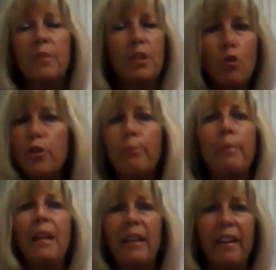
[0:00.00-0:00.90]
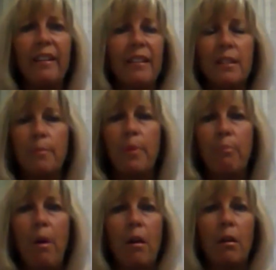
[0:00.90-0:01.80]
social media is a
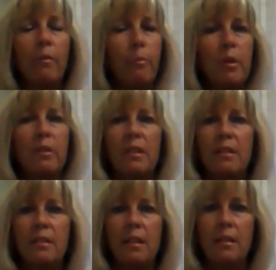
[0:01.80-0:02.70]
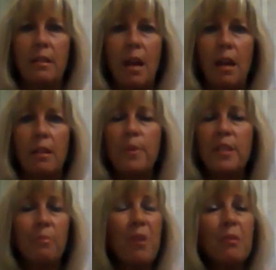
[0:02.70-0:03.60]
big part of business these days, but
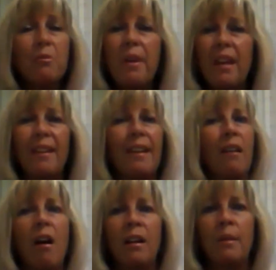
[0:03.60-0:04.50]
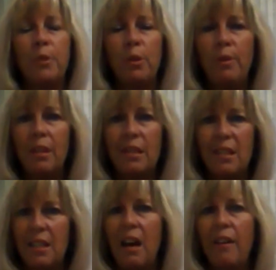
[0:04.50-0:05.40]
sometimes we can get caught up doing
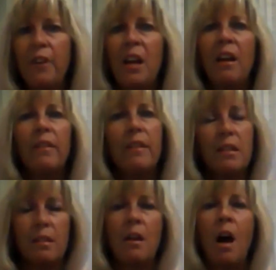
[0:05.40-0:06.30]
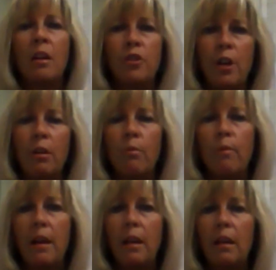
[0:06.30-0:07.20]
stuff that's not
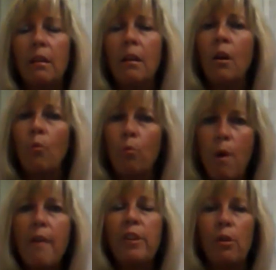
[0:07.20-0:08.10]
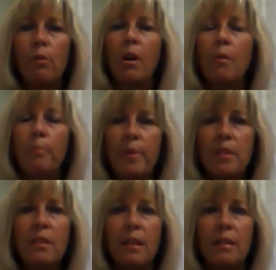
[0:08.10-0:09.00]
generating revenue in our
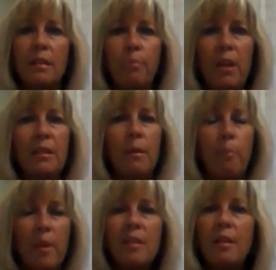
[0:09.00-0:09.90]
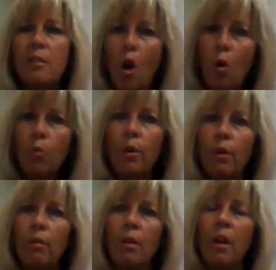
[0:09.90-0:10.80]
business. But as a business
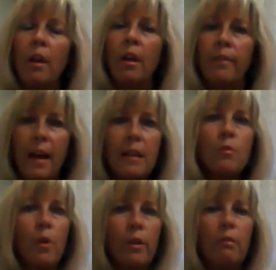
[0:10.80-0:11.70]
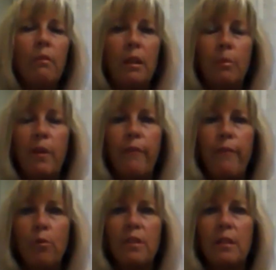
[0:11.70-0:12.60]
owner, that's where you need to be
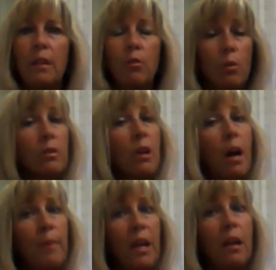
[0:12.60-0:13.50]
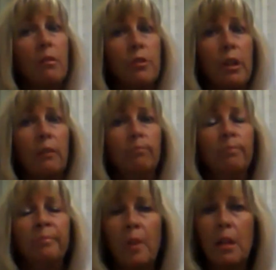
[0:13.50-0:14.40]
focusing your time and energy,
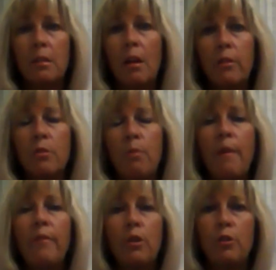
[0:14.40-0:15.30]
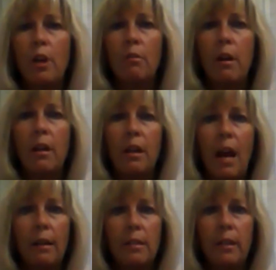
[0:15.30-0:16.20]
is on those revenue generating
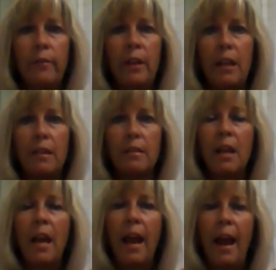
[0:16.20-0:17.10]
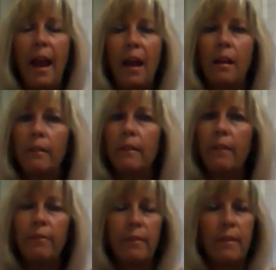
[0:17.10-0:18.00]
activities. And
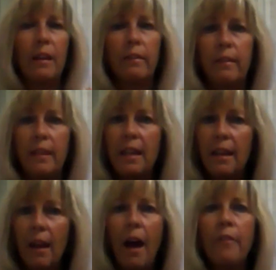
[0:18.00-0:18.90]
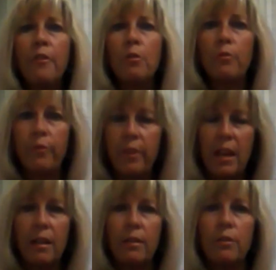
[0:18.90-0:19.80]
then the other
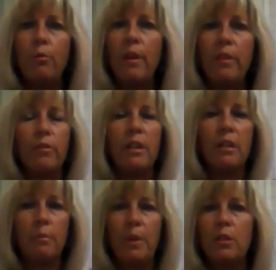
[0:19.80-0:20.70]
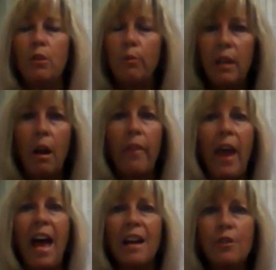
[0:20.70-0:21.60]
things you either need to be doing on
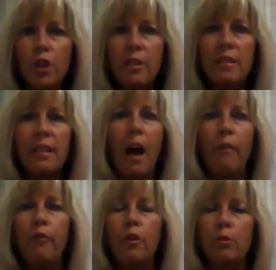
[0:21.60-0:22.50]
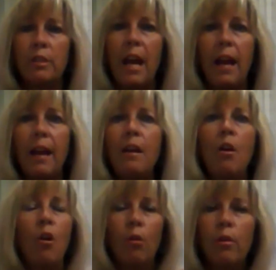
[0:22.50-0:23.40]
the edges of your day,
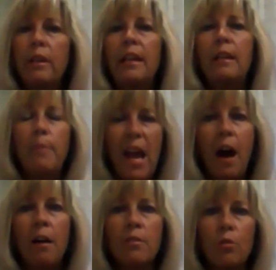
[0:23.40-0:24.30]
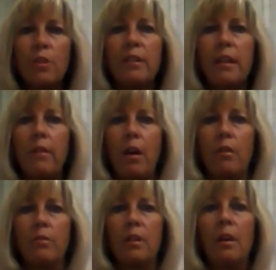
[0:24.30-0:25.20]
or you need to be outsourcing
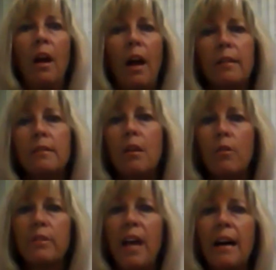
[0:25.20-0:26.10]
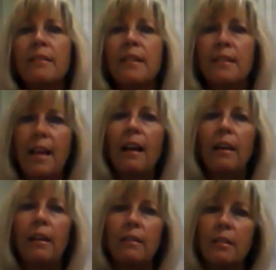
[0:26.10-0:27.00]
those. And so that's the
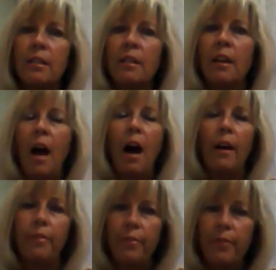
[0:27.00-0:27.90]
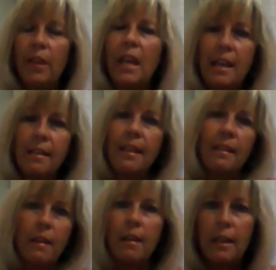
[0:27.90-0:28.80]
second key
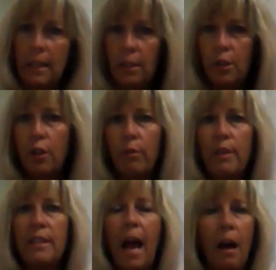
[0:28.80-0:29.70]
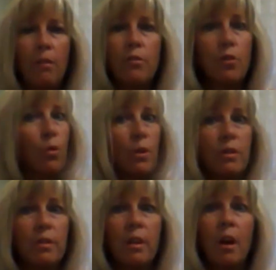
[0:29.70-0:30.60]
thing that you need to do, is
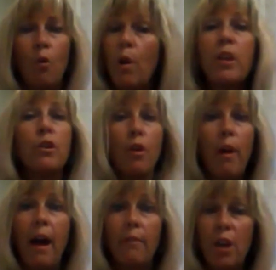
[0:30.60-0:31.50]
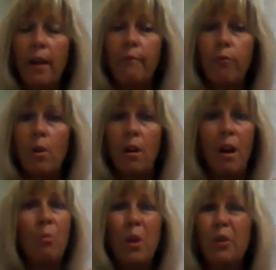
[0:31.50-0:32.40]
outsource what you don't have time for
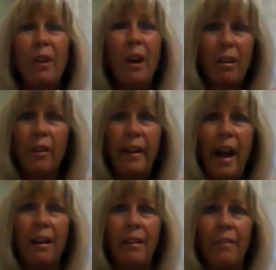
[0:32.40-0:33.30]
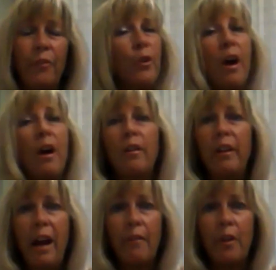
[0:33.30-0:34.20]
and what you're not good at. You're not
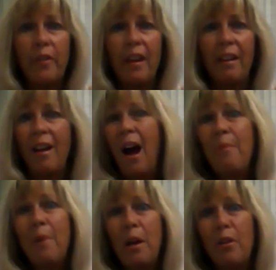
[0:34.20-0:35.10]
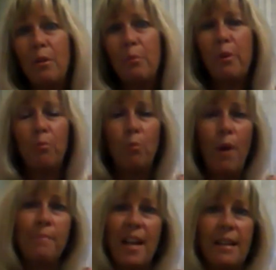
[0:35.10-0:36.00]
good at everything. I'm not good at putting
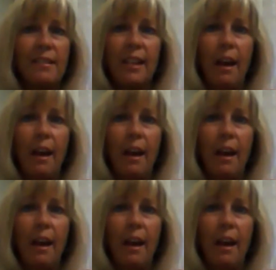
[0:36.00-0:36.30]
websites